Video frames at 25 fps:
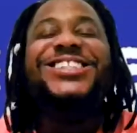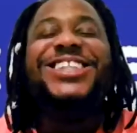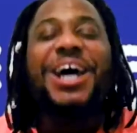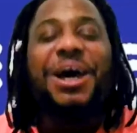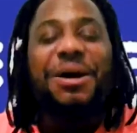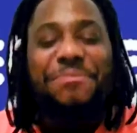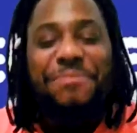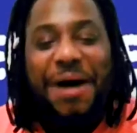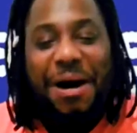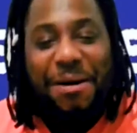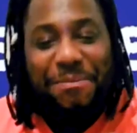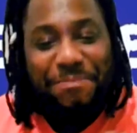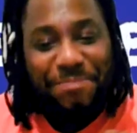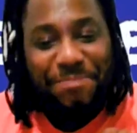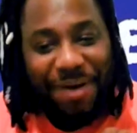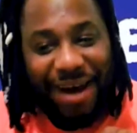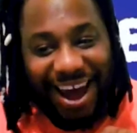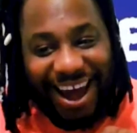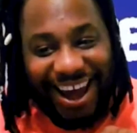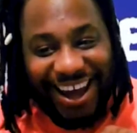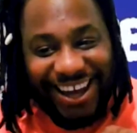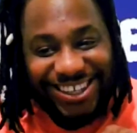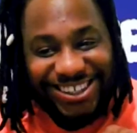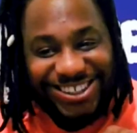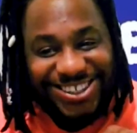say my
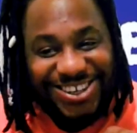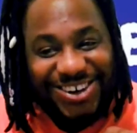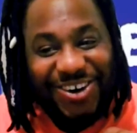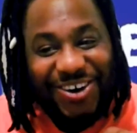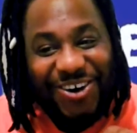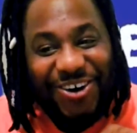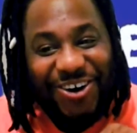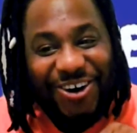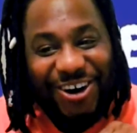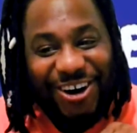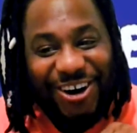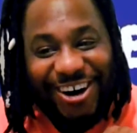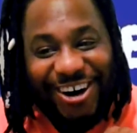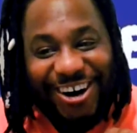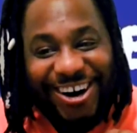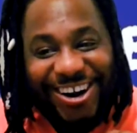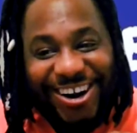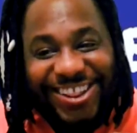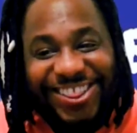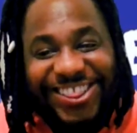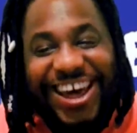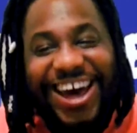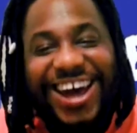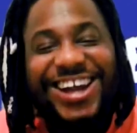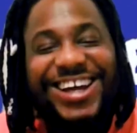paint score?
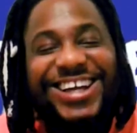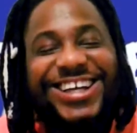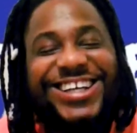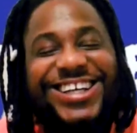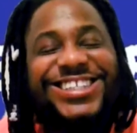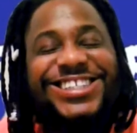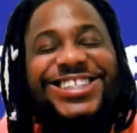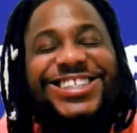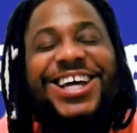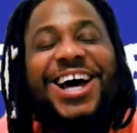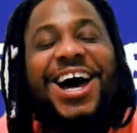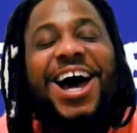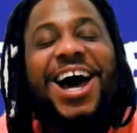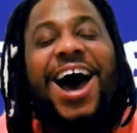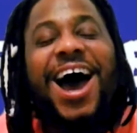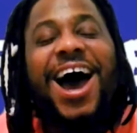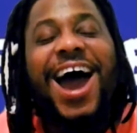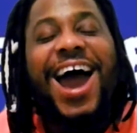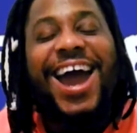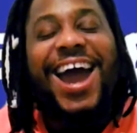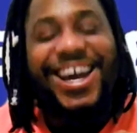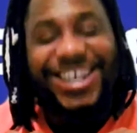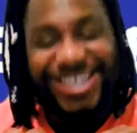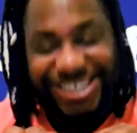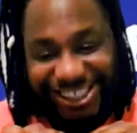That is
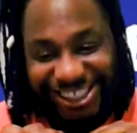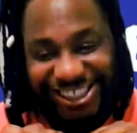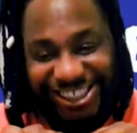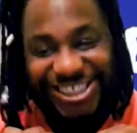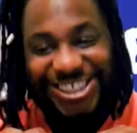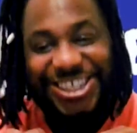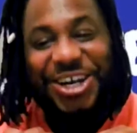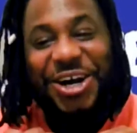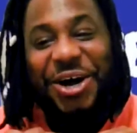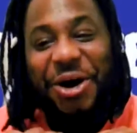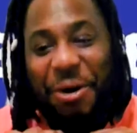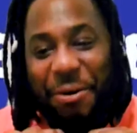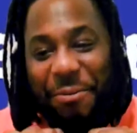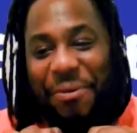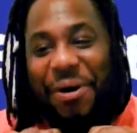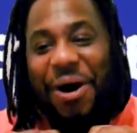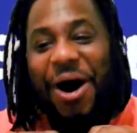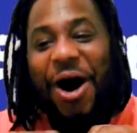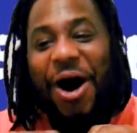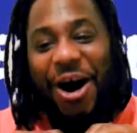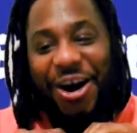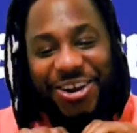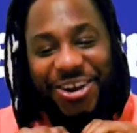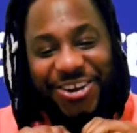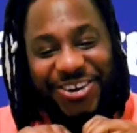a gem.
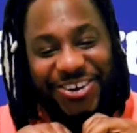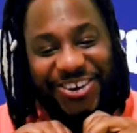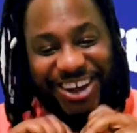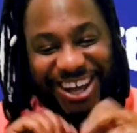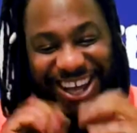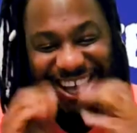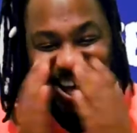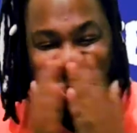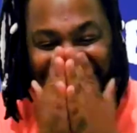Are you?